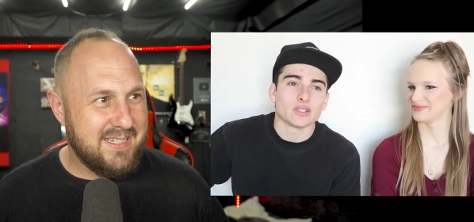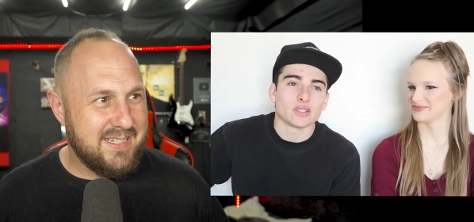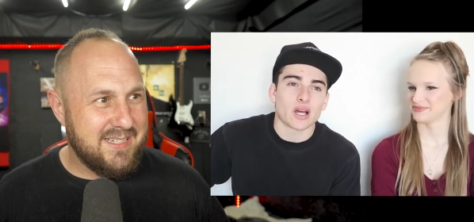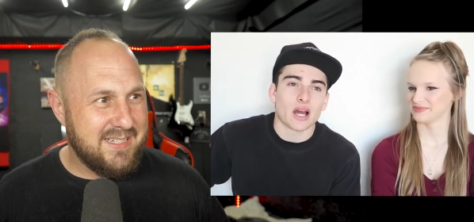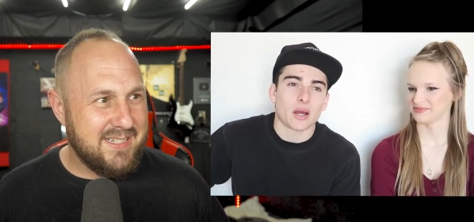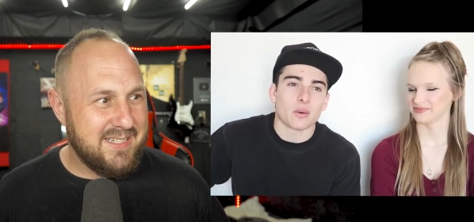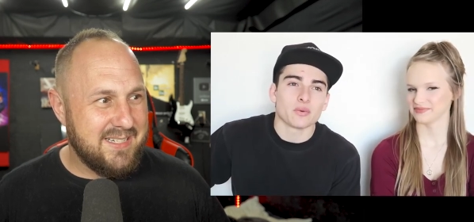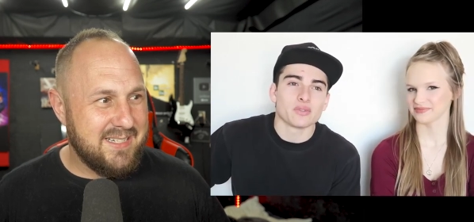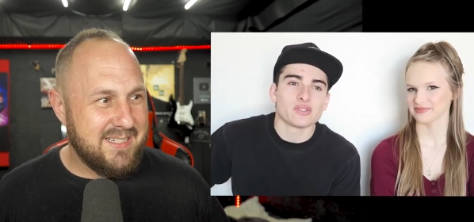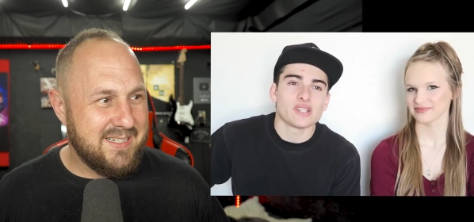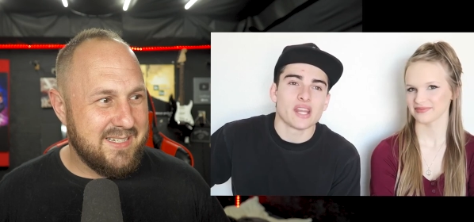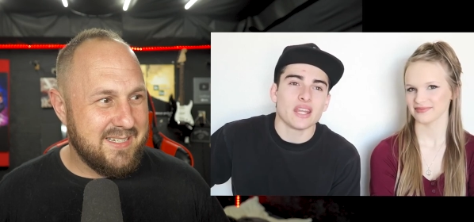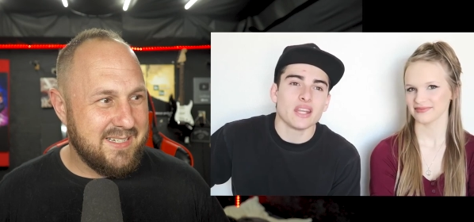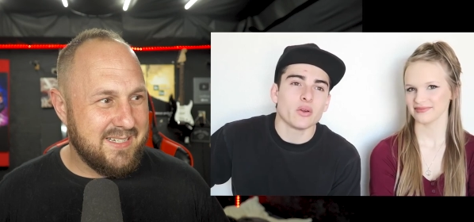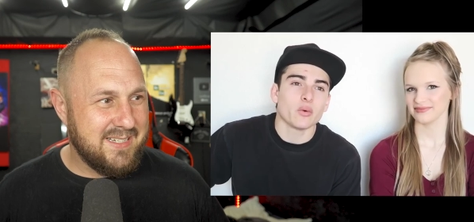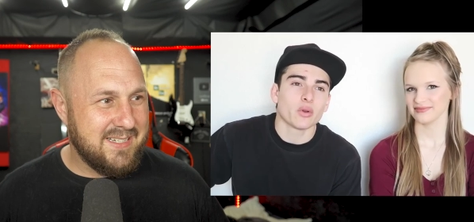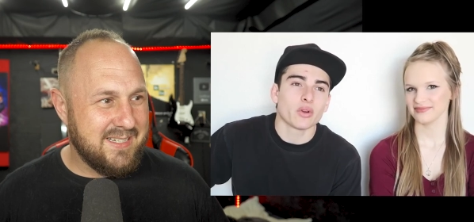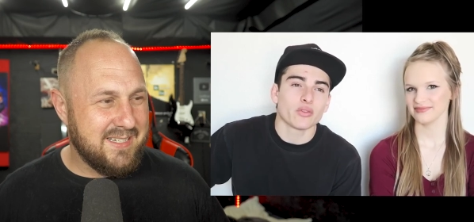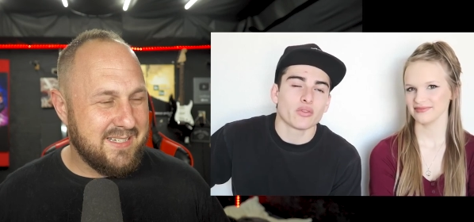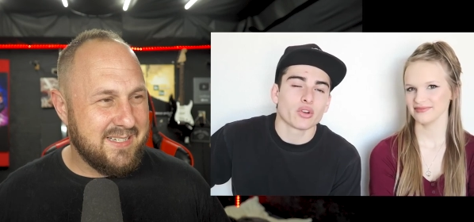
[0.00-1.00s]
Speaker 1: was I was
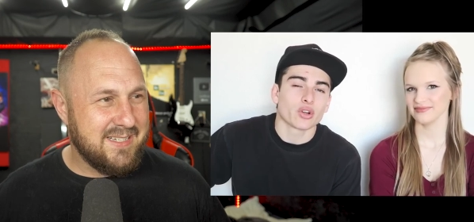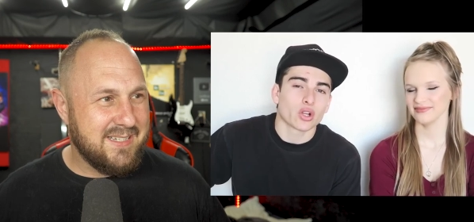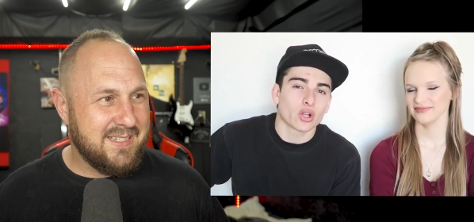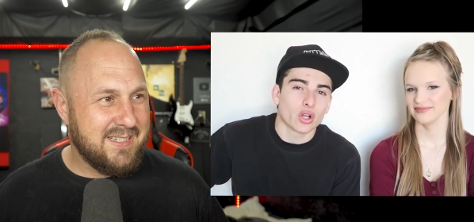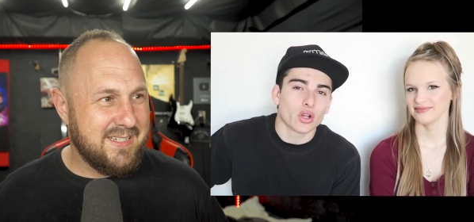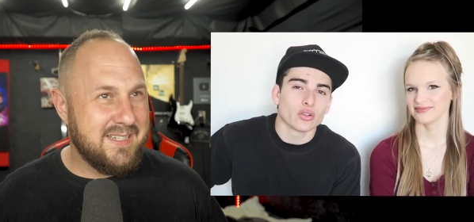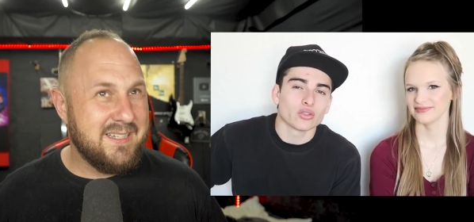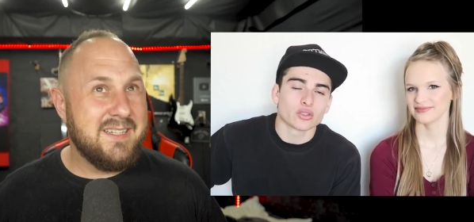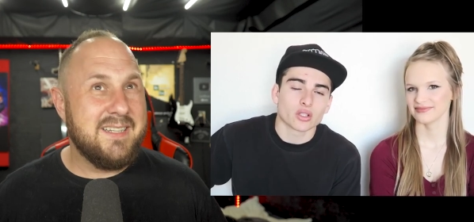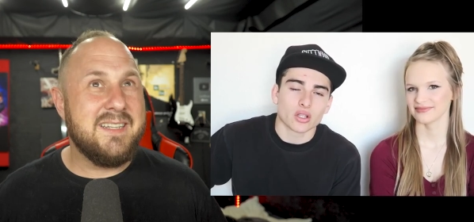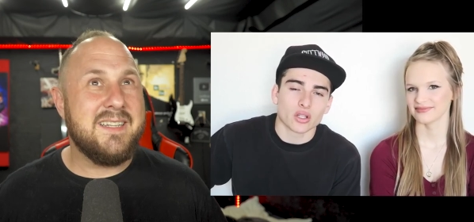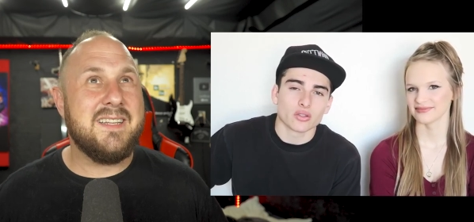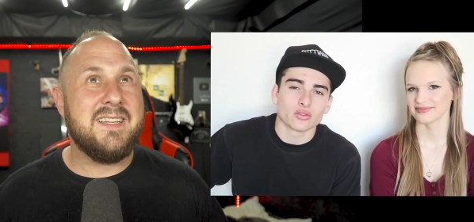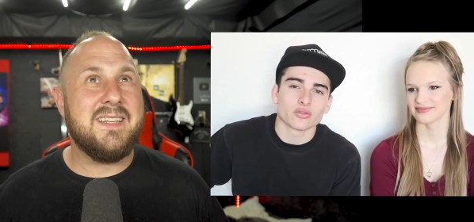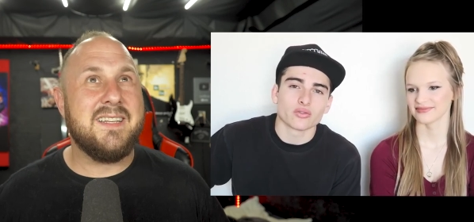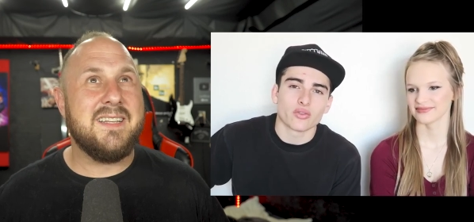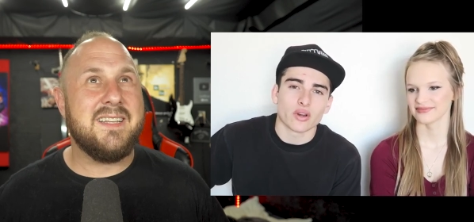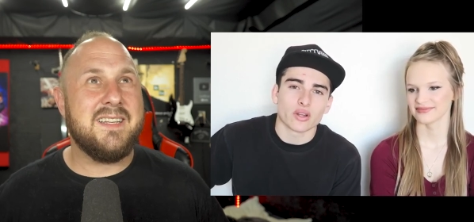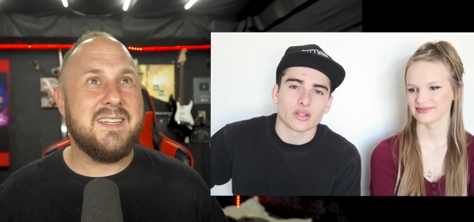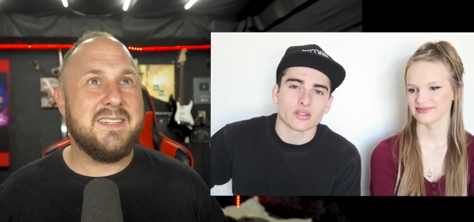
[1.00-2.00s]
dating one of her close,
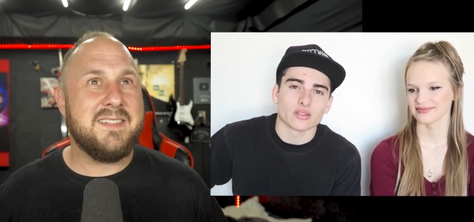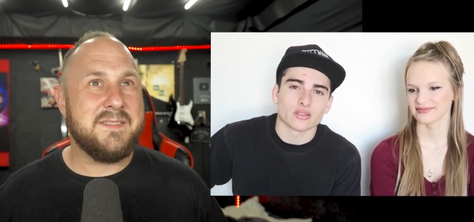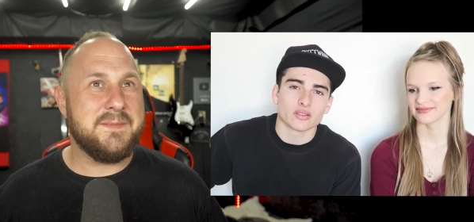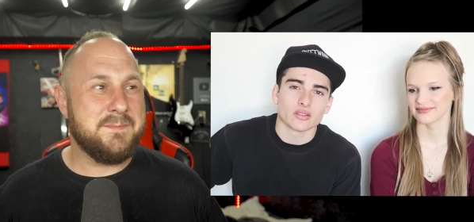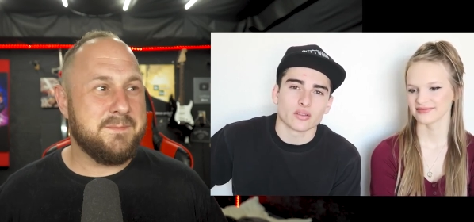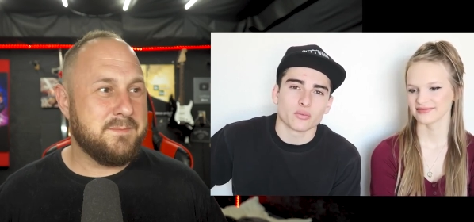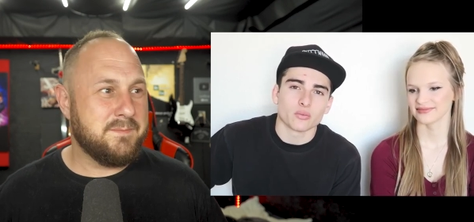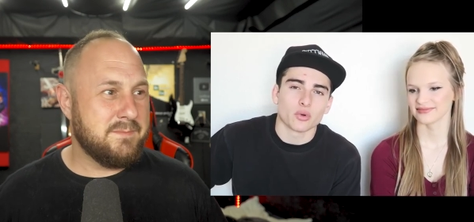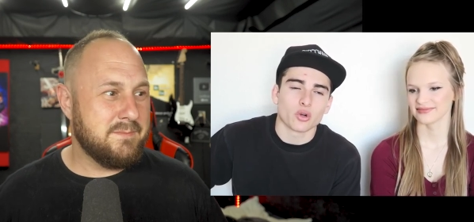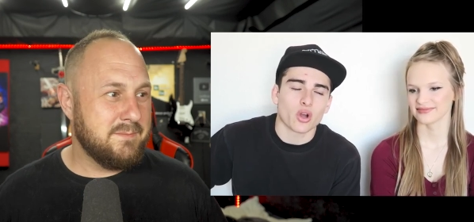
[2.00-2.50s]
close friends.